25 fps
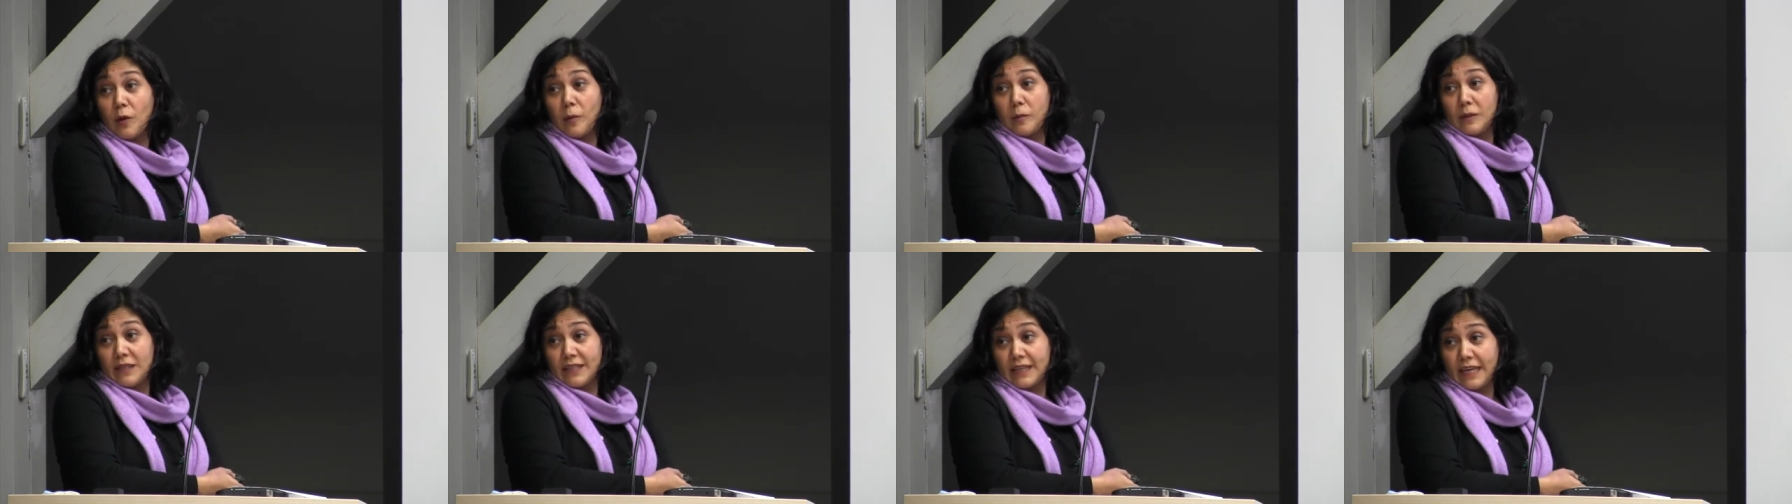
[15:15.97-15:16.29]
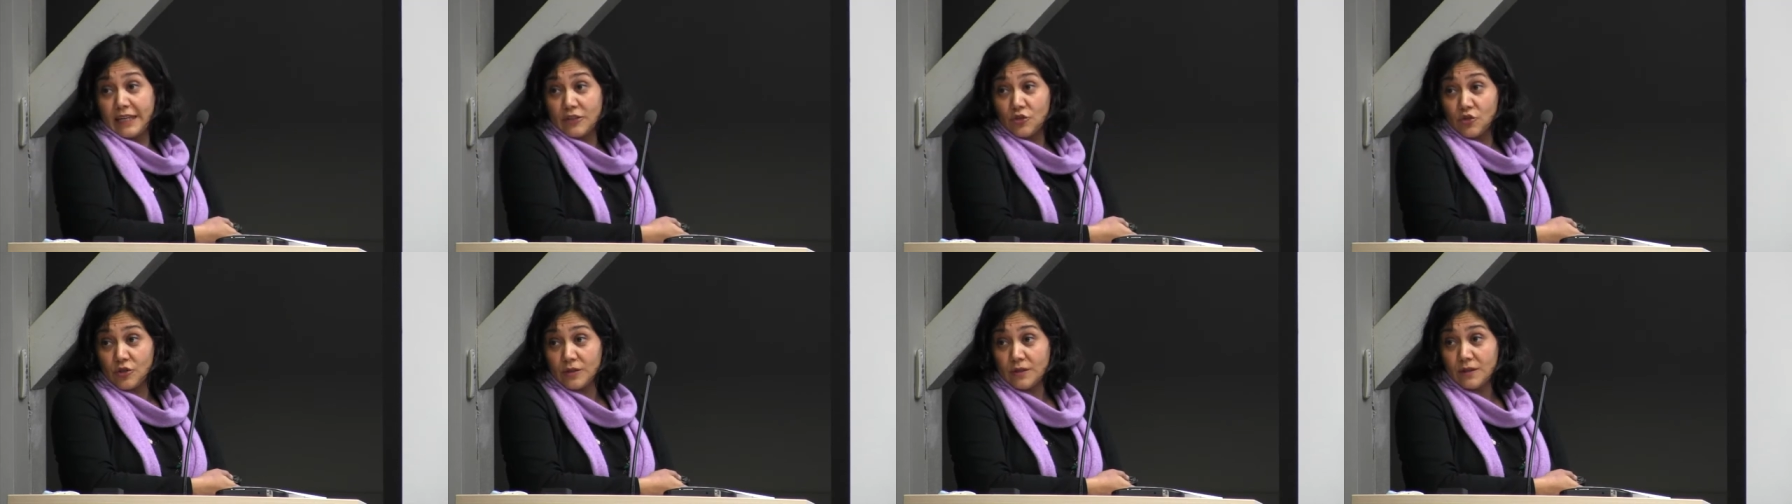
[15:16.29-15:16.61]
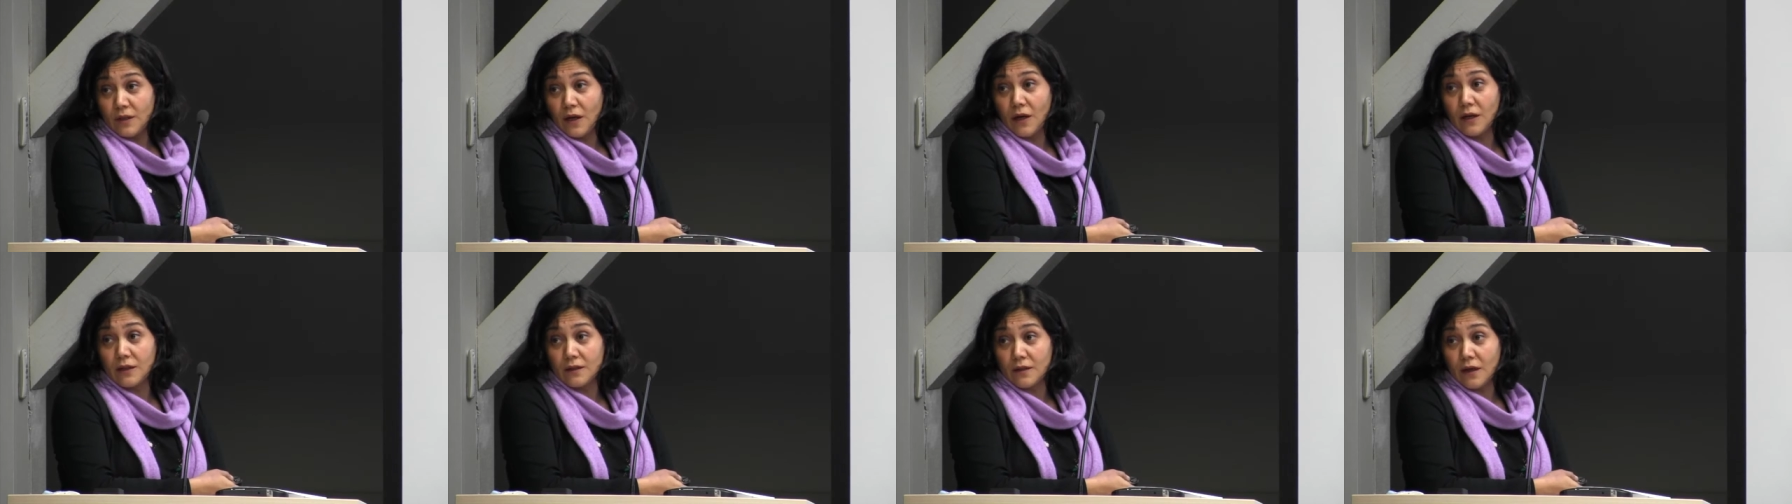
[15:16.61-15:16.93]

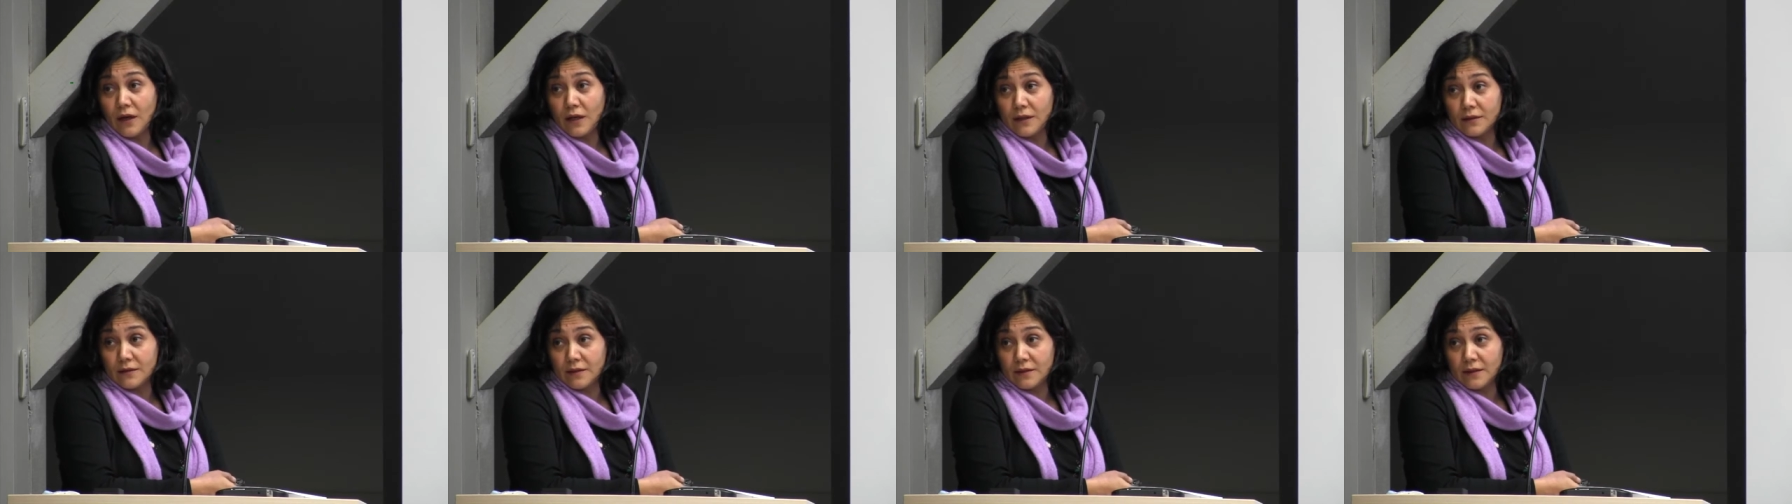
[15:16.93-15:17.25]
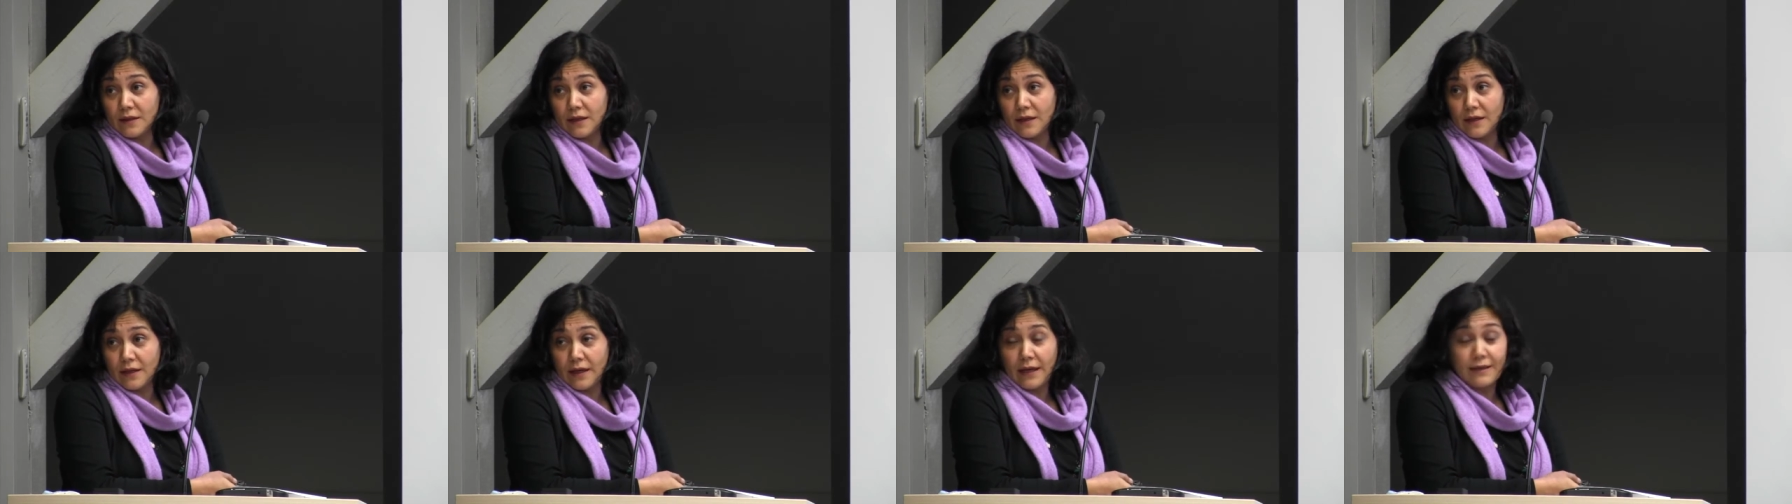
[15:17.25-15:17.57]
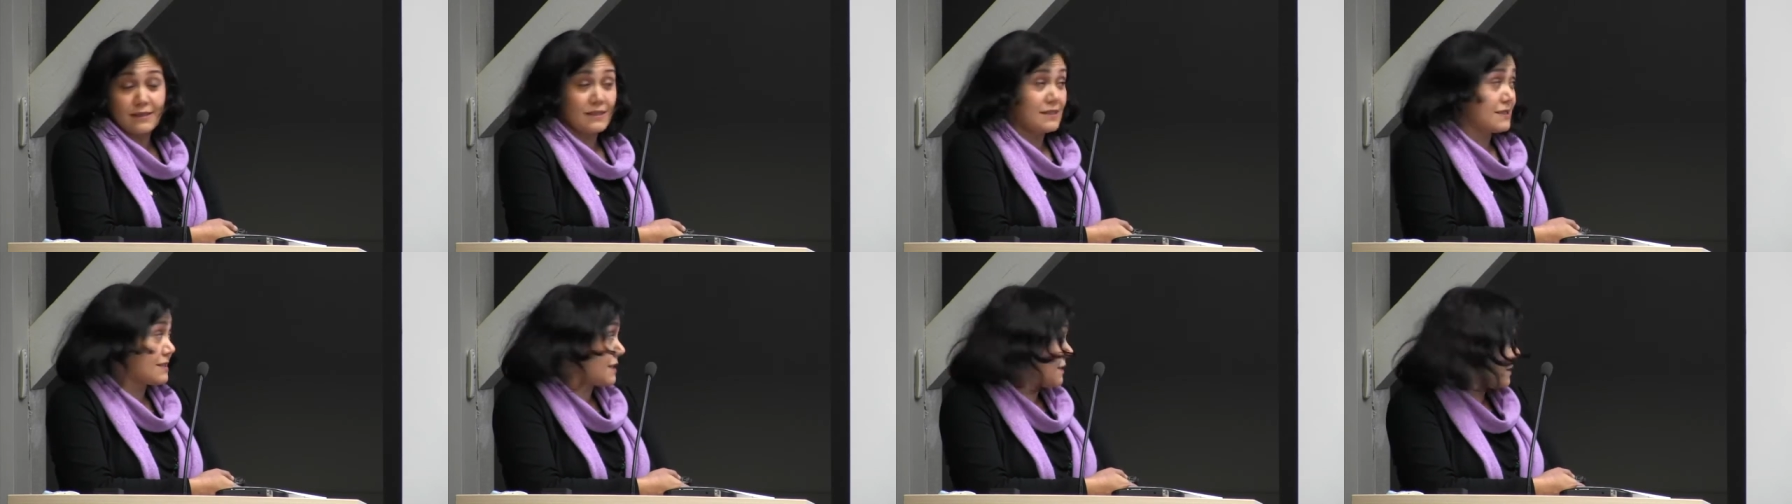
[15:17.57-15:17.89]
publication on
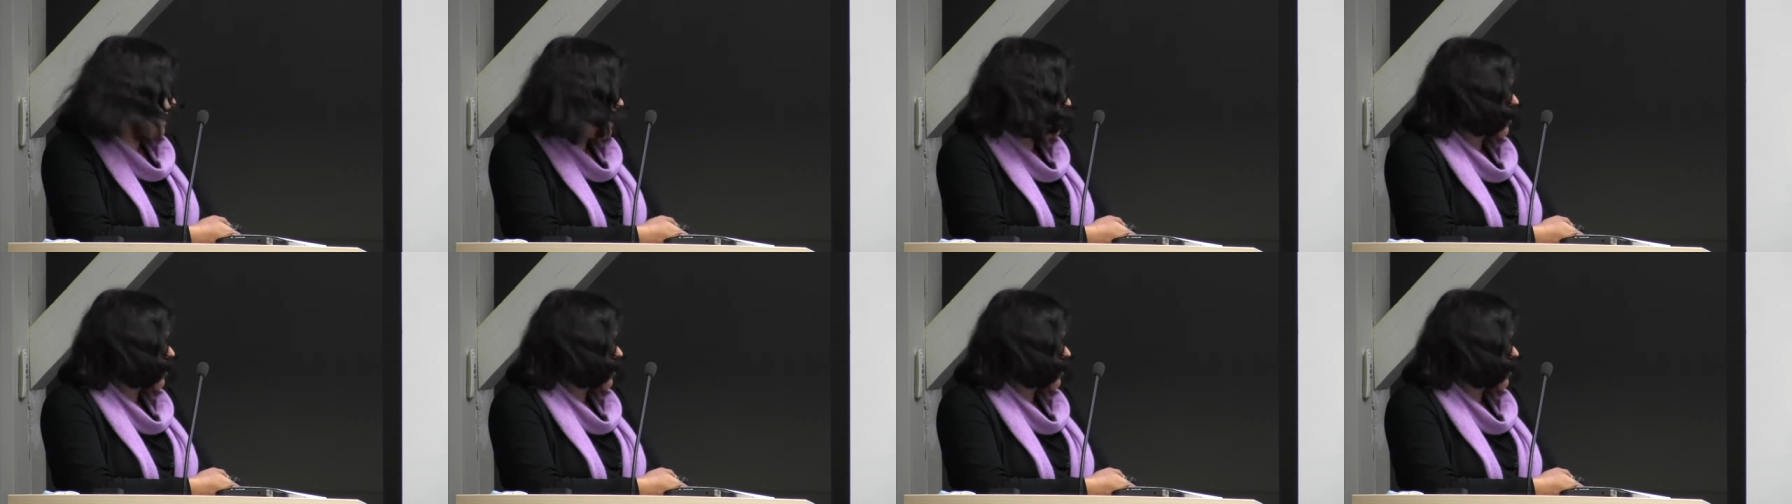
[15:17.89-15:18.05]
assisted